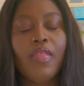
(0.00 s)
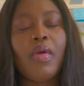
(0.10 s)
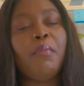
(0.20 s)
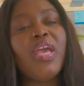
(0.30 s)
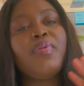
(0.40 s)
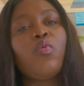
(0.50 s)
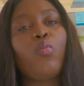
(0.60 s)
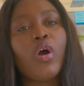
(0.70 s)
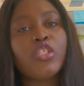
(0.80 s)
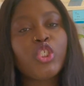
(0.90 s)
Then maybe
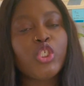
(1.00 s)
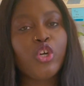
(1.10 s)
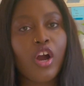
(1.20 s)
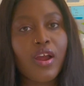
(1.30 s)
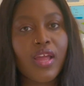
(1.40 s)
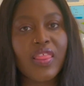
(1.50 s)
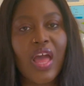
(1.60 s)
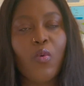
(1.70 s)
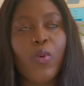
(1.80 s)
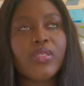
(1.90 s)
once you conquer
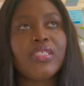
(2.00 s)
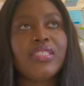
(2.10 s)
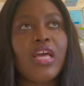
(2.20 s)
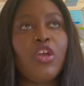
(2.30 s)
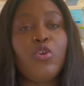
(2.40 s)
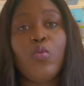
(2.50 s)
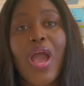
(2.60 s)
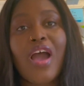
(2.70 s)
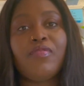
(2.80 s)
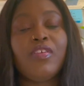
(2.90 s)
that, once you
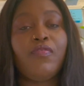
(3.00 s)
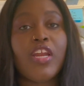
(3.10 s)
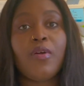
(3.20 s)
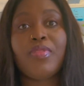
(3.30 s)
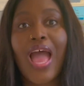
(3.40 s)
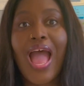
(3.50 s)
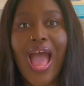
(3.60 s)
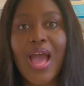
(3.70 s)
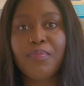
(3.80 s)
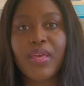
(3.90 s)
have developed that
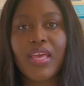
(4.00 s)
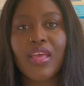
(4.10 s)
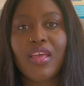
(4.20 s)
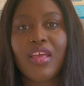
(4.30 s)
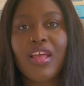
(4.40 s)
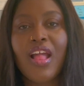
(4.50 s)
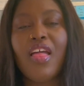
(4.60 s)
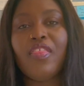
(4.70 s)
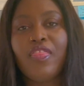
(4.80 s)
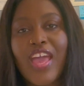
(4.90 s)
habit,
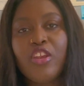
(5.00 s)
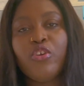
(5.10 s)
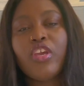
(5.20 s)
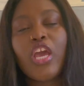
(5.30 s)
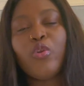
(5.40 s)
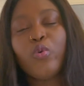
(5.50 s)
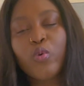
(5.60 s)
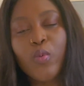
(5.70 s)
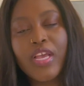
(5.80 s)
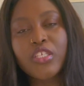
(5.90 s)
then you can
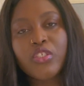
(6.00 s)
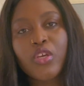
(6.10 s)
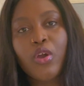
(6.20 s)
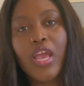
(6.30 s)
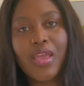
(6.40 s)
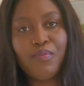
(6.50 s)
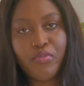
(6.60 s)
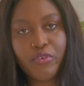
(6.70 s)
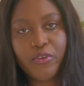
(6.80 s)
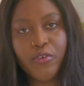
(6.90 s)
always
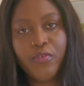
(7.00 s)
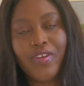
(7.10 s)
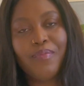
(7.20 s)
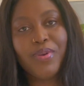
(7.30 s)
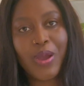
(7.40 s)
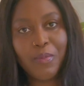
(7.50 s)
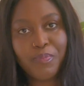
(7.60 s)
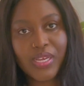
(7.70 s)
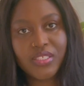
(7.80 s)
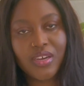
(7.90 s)
improve and become
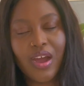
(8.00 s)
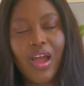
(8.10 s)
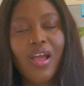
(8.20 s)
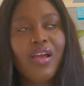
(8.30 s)
better.